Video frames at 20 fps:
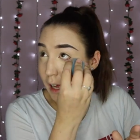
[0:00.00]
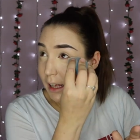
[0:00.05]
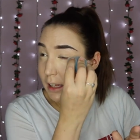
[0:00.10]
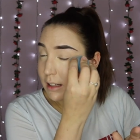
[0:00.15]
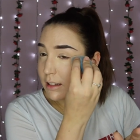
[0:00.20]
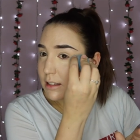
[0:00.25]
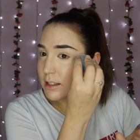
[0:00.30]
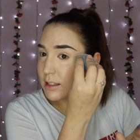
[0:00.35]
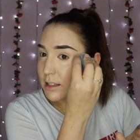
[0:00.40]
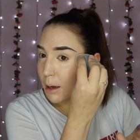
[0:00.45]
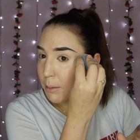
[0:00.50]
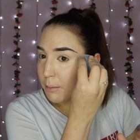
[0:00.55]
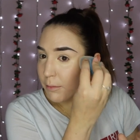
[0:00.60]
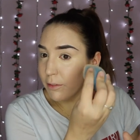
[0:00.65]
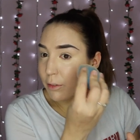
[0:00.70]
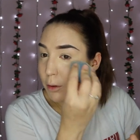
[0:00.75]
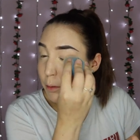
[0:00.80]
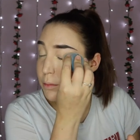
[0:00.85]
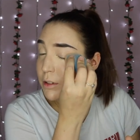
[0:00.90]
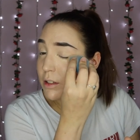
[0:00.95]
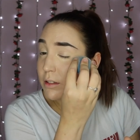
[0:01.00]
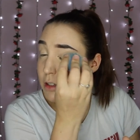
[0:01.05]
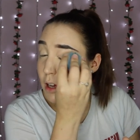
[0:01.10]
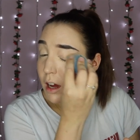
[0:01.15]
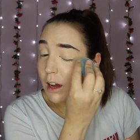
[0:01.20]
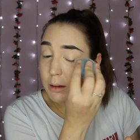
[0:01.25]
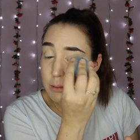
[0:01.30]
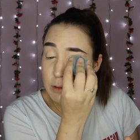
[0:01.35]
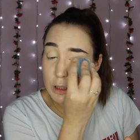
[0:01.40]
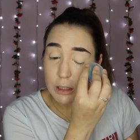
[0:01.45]
In some forms of
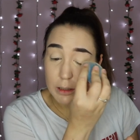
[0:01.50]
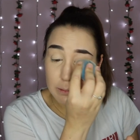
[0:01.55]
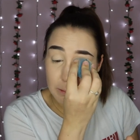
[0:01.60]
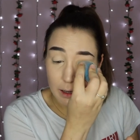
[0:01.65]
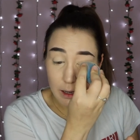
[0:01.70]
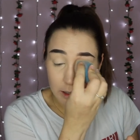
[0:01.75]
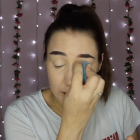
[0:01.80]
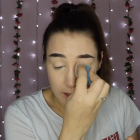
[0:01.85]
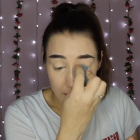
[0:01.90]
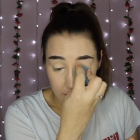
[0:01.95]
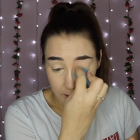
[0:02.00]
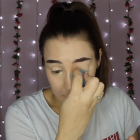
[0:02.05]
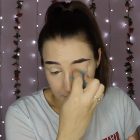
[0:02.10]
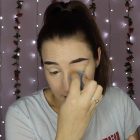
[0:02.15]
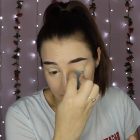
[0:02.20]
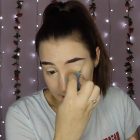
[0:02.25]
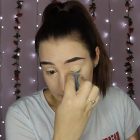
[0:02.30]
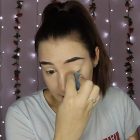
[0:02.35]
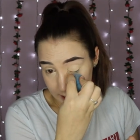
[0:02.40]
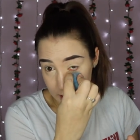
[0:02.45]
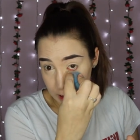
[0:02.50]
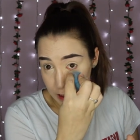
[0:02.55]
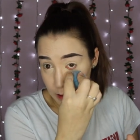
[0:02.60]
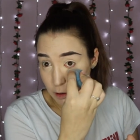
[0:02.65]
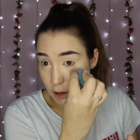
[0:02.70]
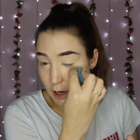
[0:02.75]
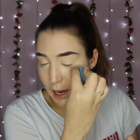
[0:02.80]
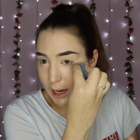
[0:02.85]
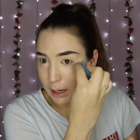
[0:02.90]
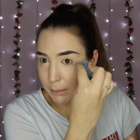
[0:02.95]
type 2 diabetes, you
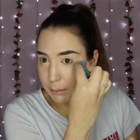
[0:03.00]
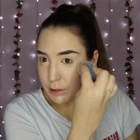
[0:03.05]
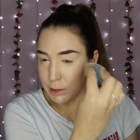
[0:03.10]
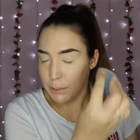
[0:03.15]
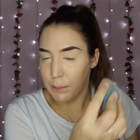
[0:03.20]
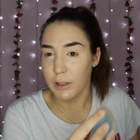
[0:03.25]
are able to